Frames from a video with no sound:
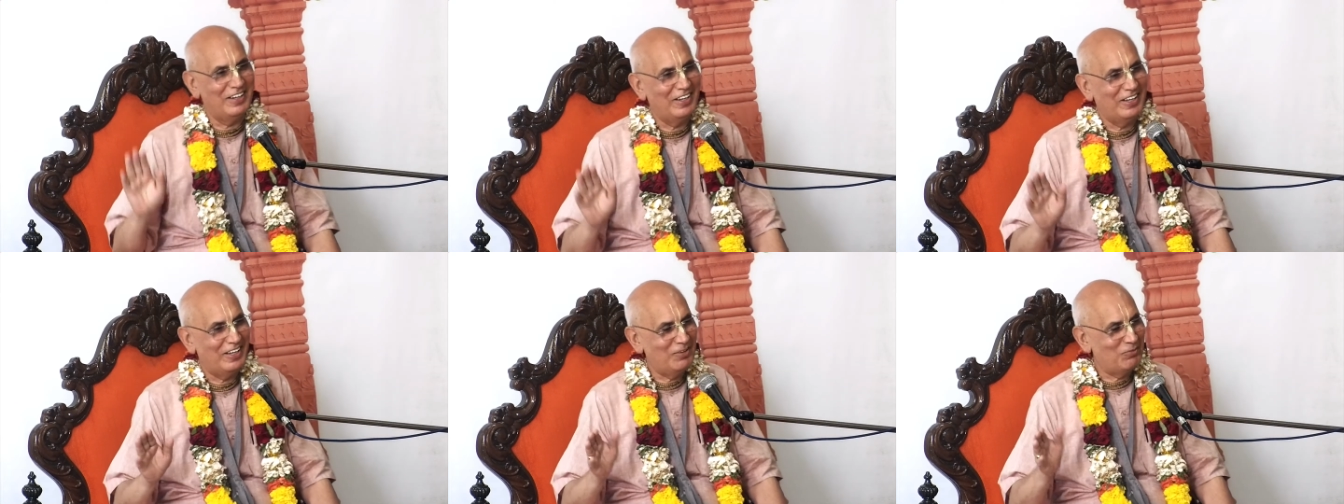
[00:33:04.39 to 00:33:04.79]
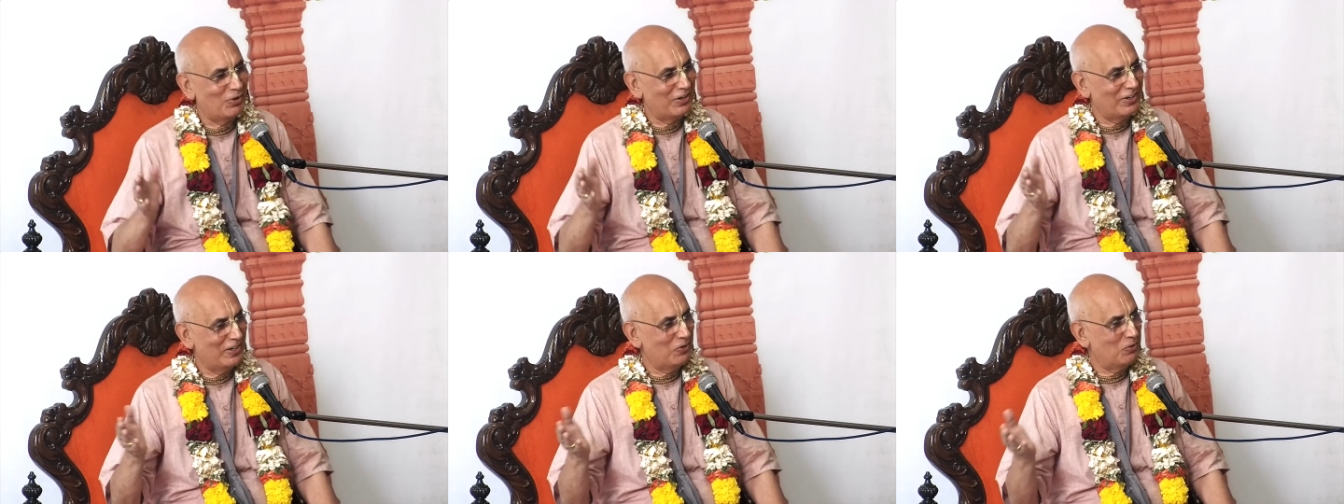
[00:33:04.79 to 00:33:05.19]
He
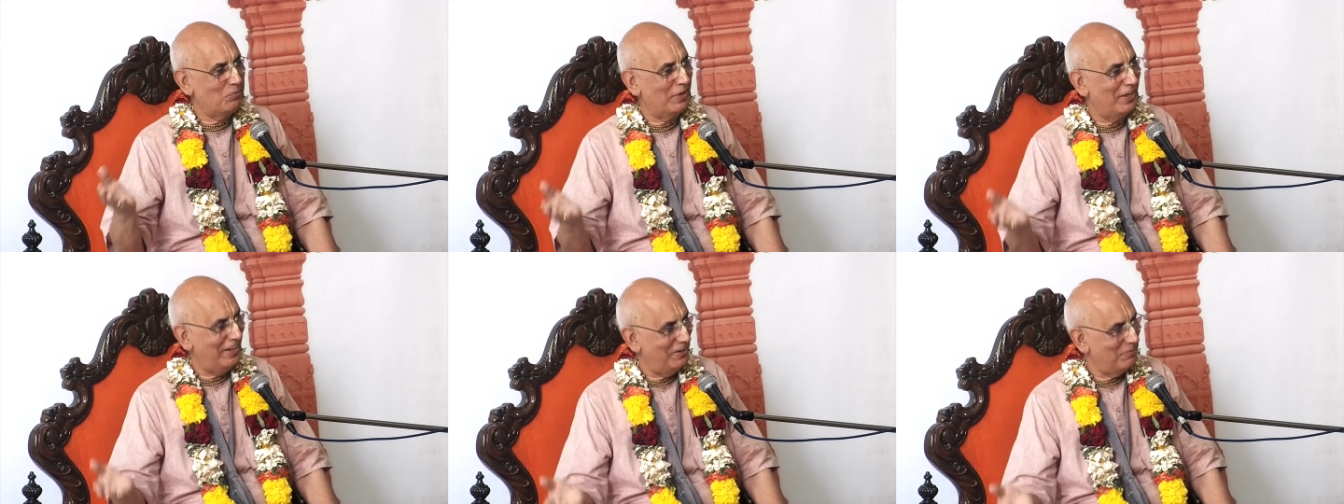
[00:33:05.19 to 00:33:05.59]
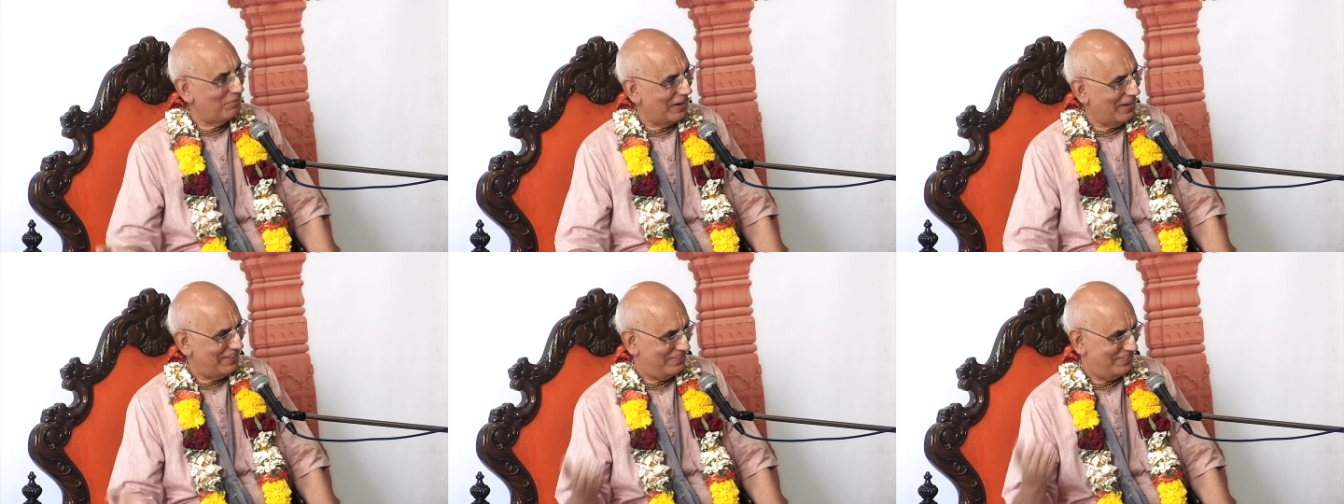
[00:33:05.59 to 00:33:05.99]
wanted to be in
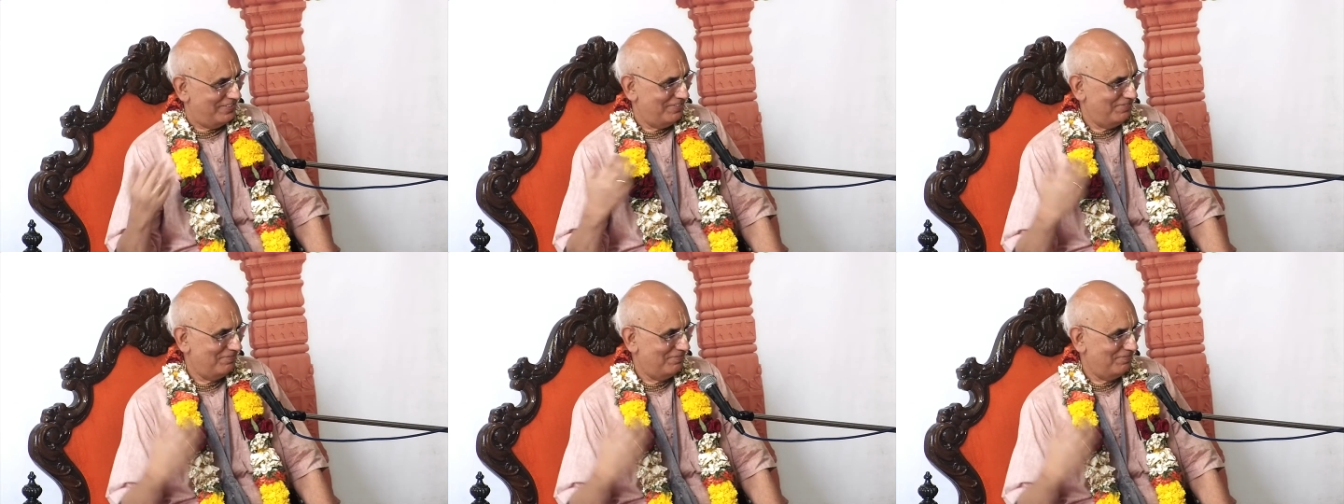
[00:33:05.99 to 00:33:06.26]
Braj.